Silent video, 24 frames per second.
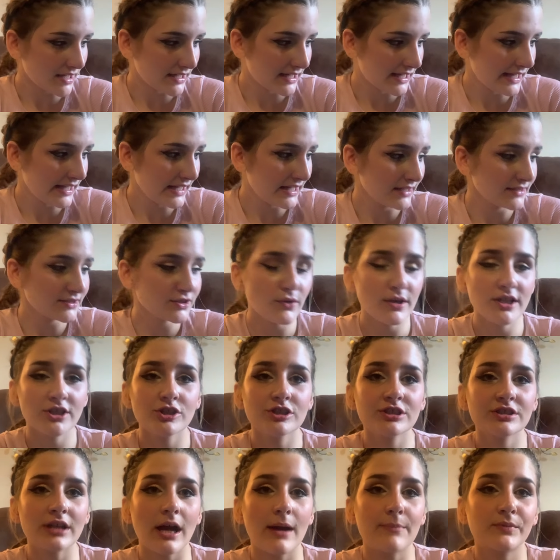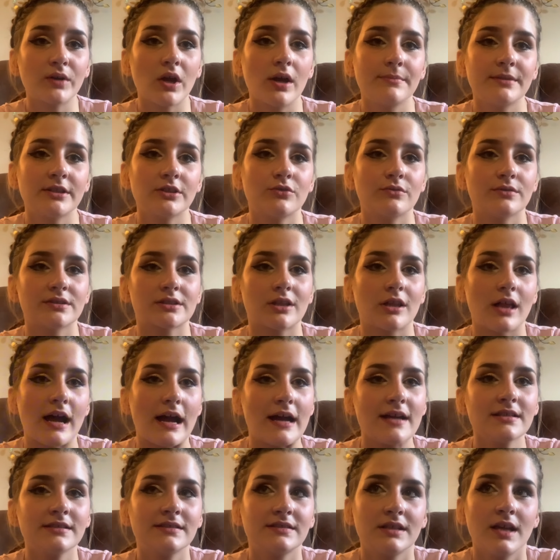And so I just stopped coming to his
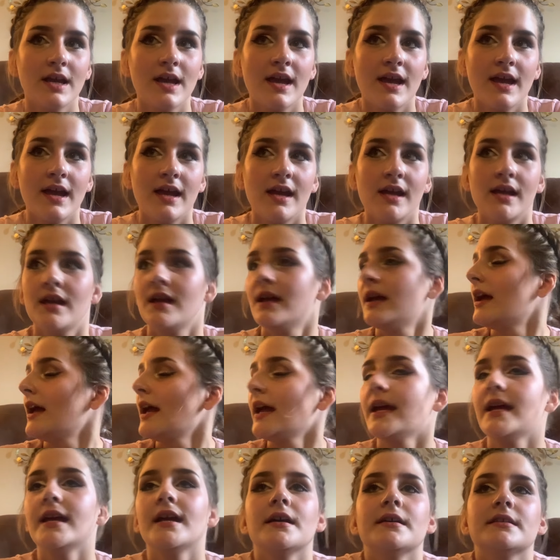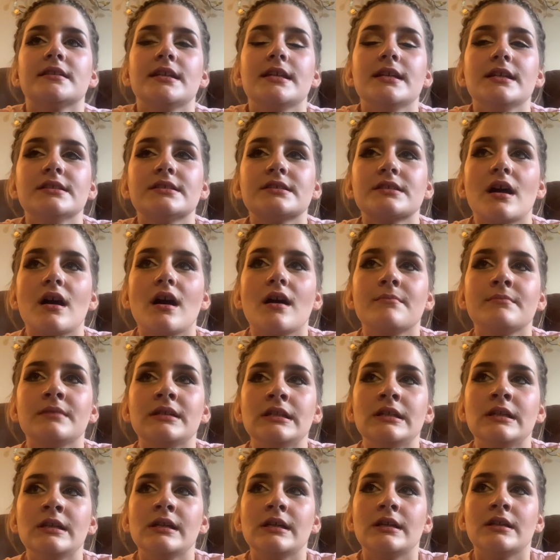class. And he saw
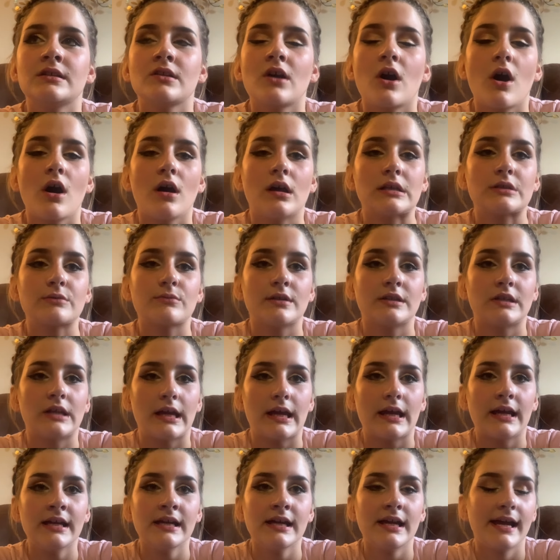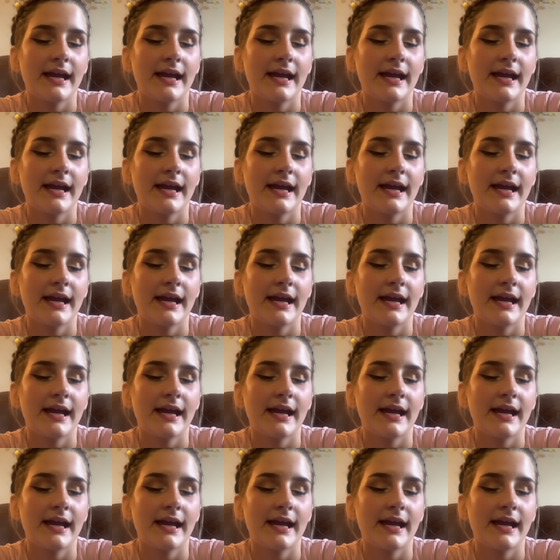me in the halls one day